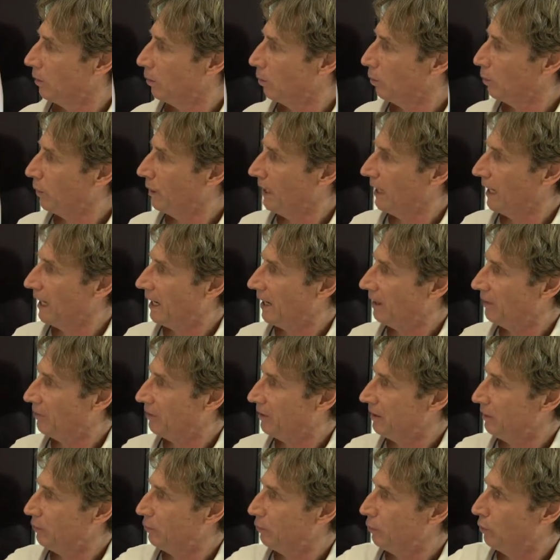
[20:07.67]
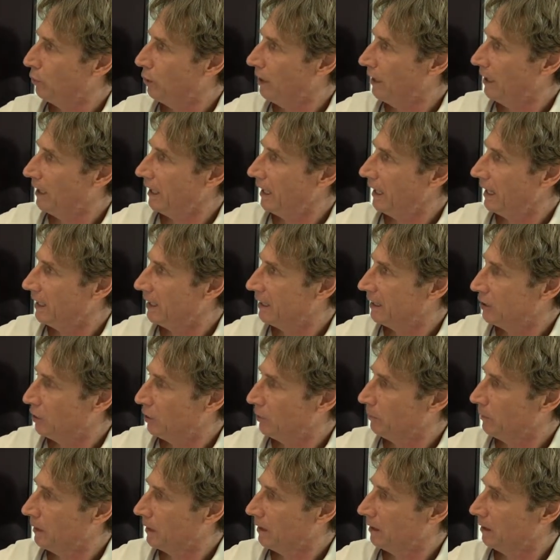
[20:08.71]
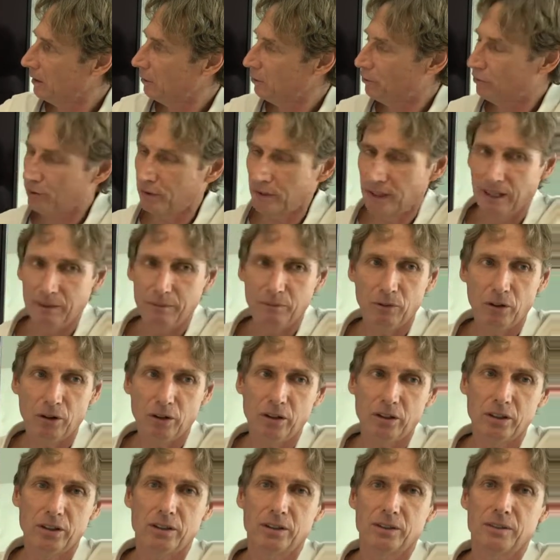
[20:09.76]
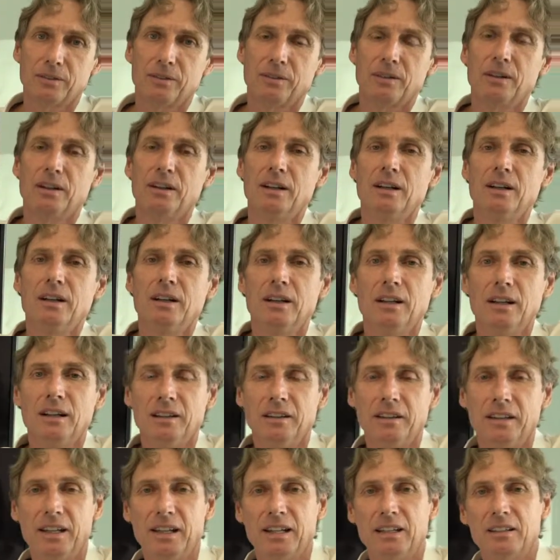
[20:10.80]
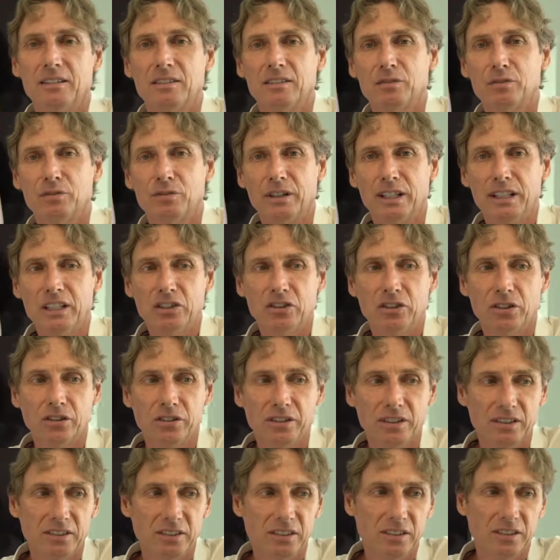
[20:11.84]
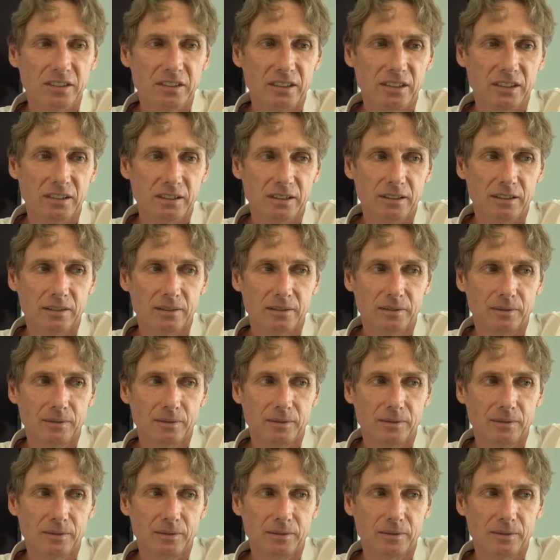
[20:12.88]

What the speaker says: We have the fully anatomical framework that's fracture resistant.